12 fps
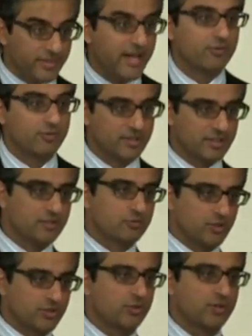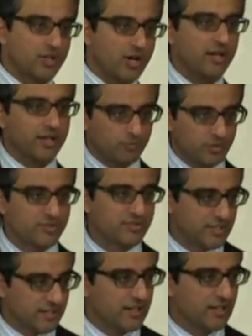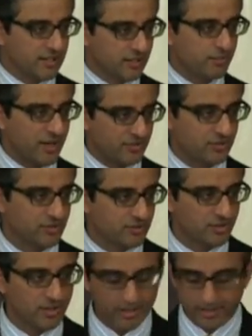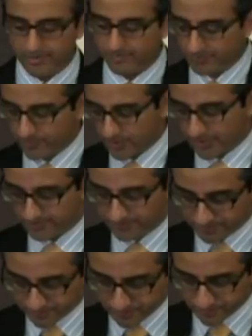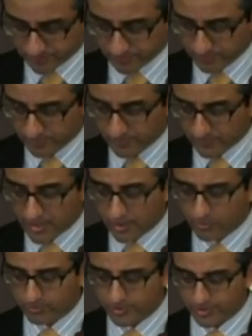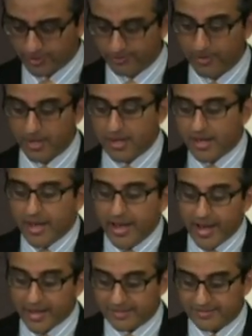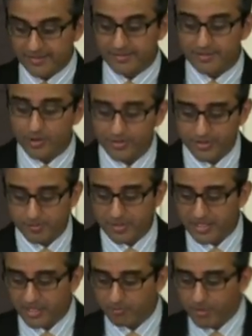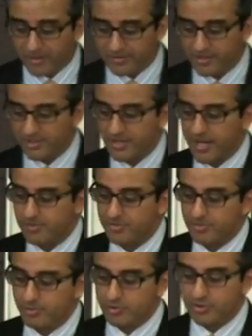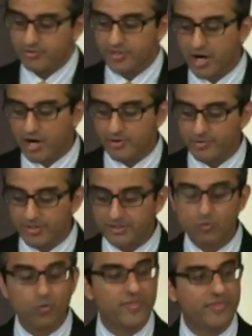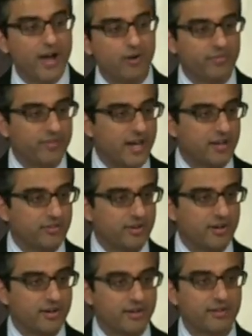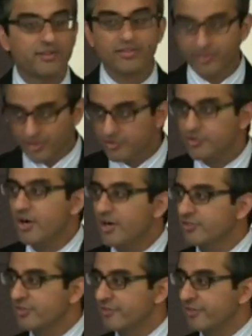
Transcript: that really is what's going on, and we'll see it in a later passage. Um, oh, sorry. And he says, note that the meaning of pulse in our time is the motion of the arteries without that of the heart. There's your other